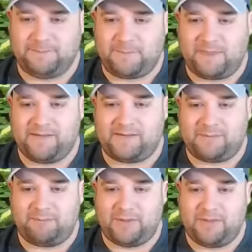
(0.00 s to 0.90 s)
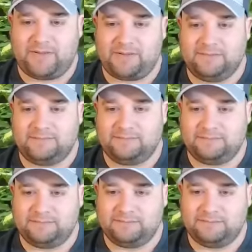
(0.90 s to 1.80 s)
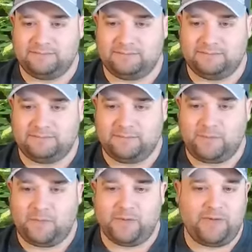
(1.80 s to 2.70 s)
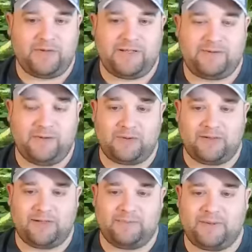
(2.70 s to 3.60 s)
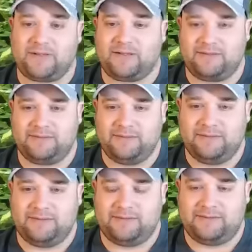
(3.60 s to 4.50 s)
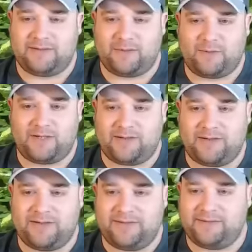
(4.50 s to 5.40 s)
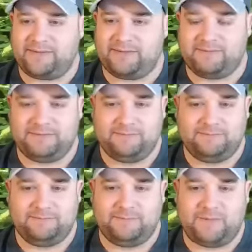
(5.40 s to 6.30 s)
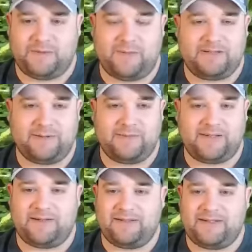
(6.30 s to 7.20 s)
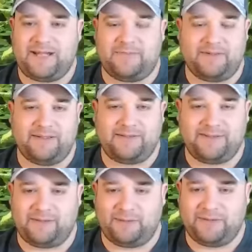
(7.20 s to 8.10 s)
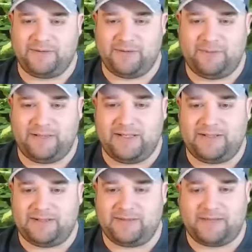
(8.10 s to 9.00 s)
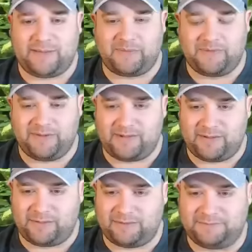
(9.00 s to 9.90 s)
It's like perfect. We don't have chlorine, but our water is, mine comes out of the tap at like 6.2 pH. It's absolutely terrible.